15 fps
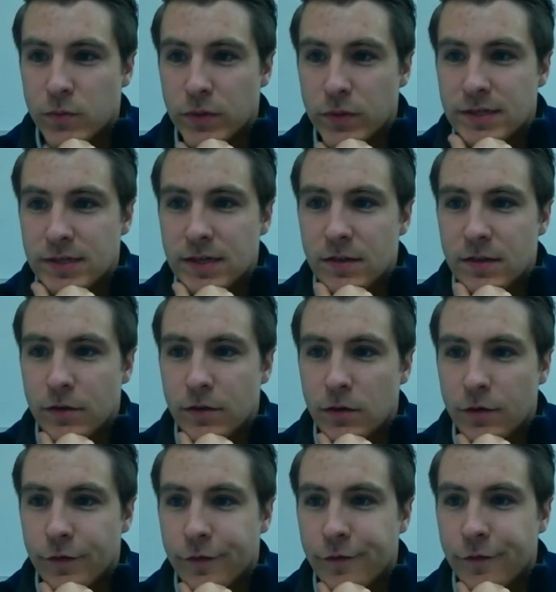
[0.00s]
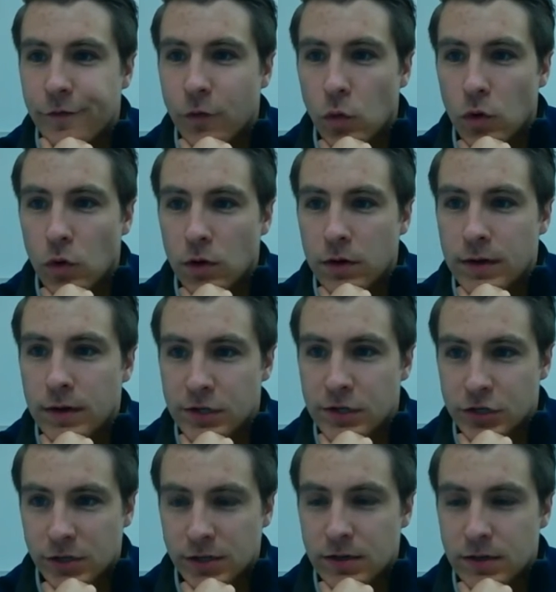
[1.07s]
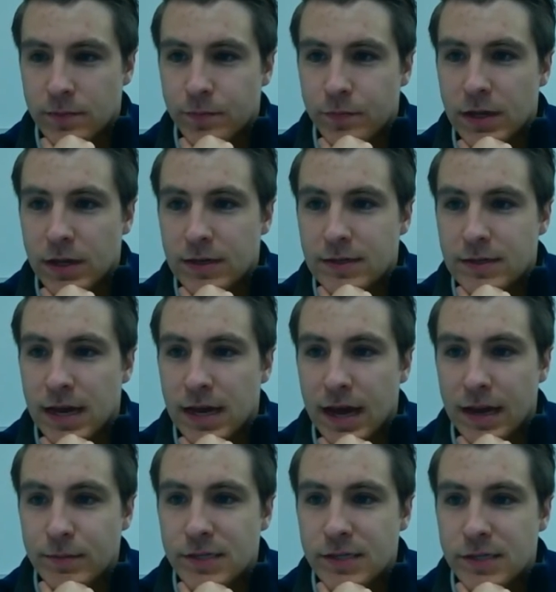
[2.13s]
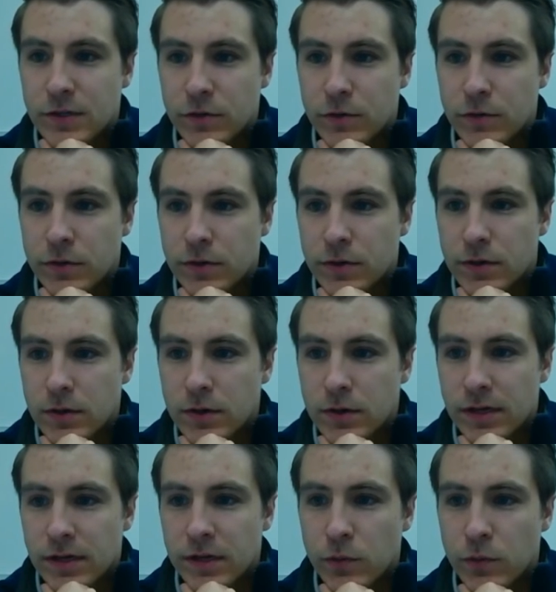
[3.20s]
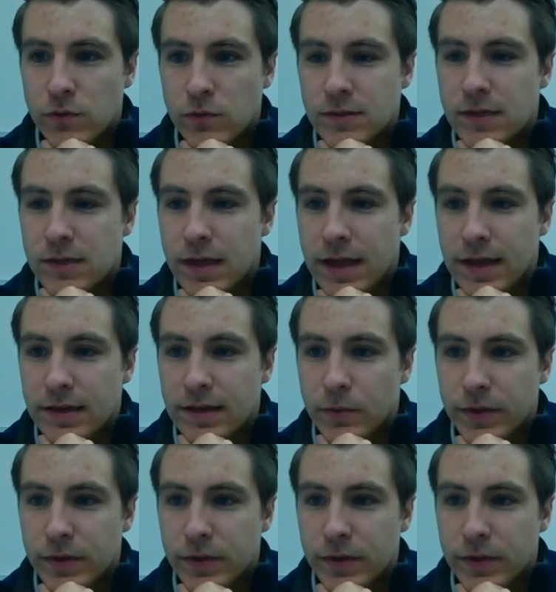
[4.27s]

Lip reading: We see that there are 4 initially, times 2 equals 8.